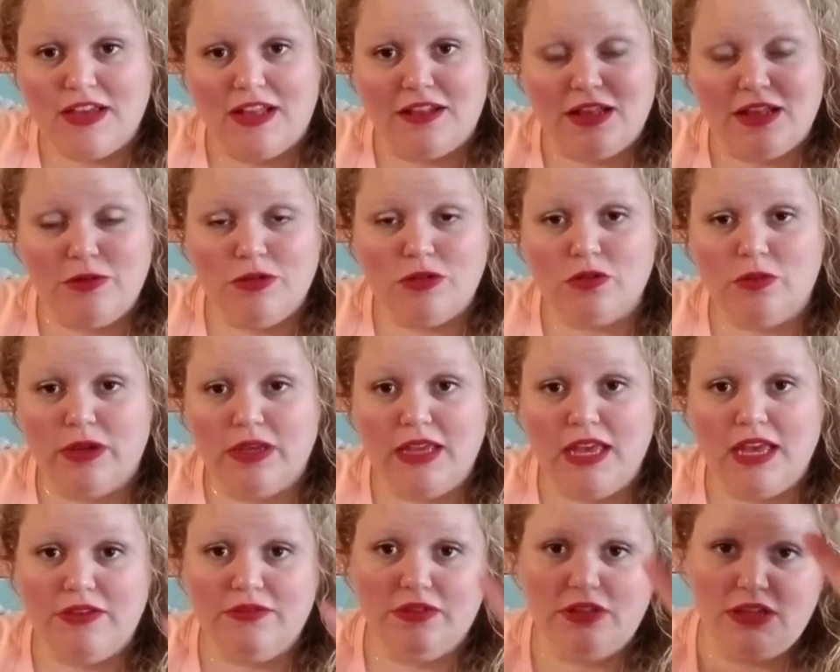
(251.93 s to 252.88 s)
That was weighing
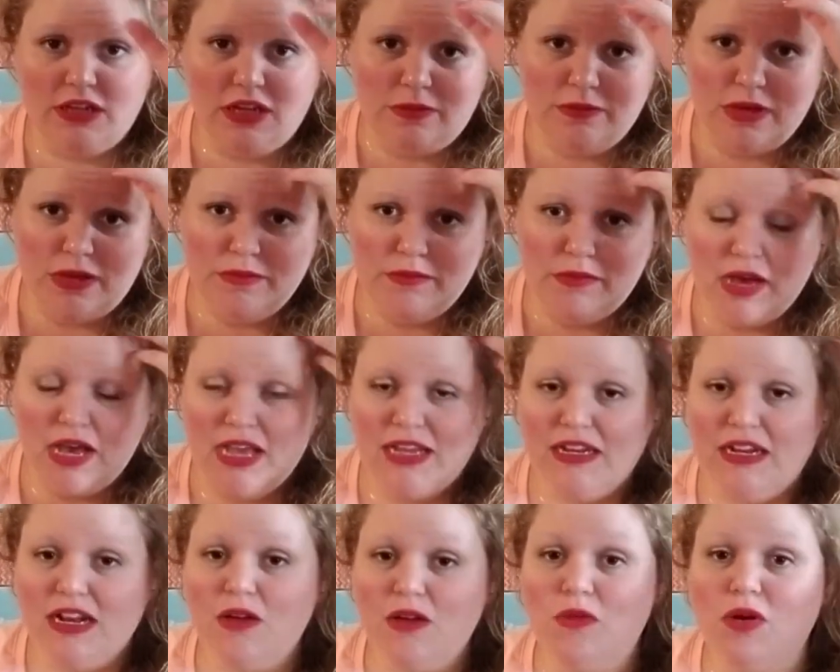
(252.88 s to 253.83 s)
heavily on my mind, and
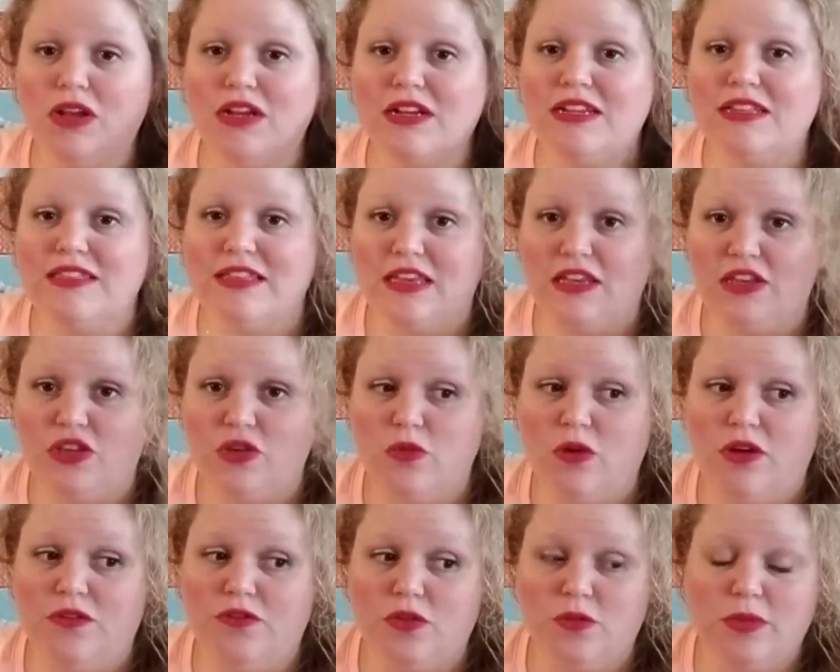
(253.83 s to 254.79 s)
I wanted to thank you all
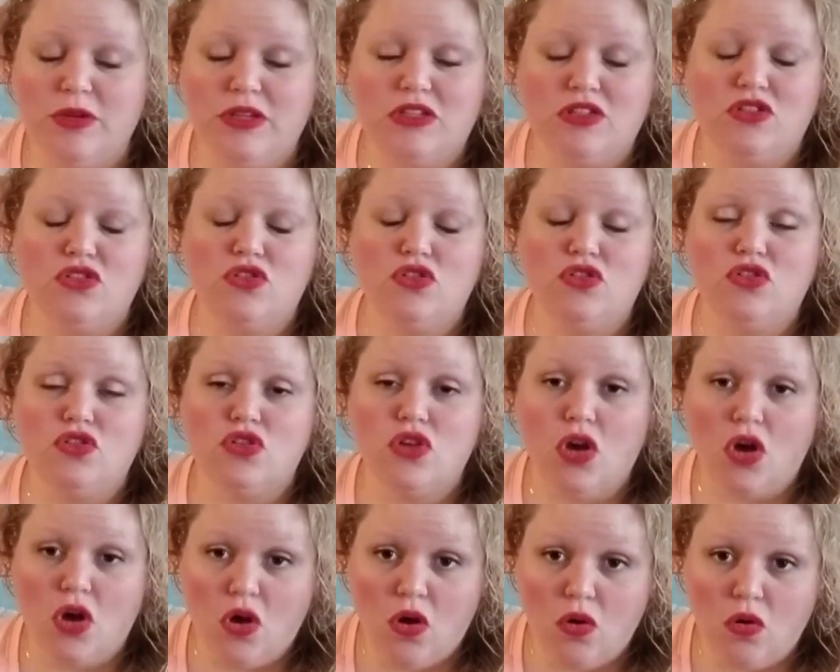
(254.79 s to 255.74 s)
for being
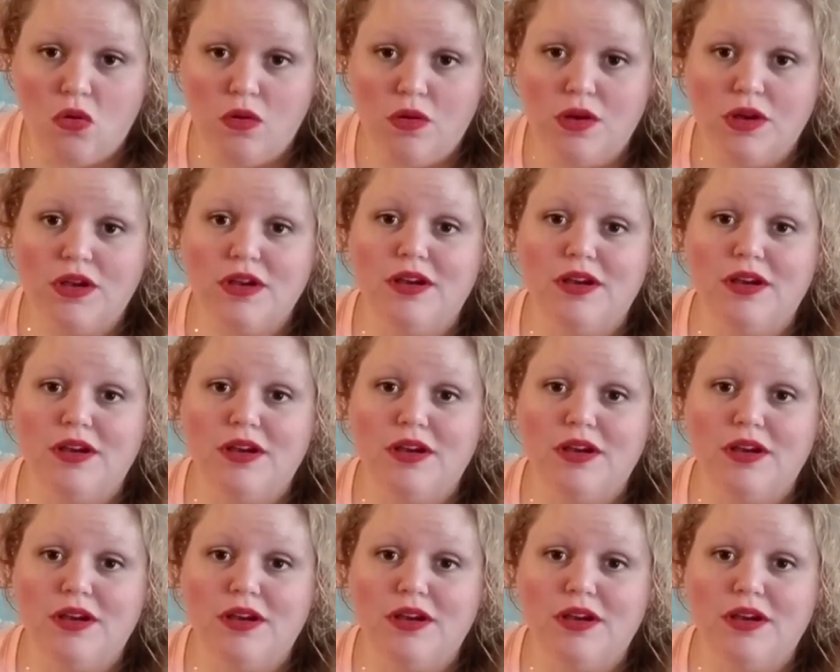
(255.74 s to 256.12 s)
so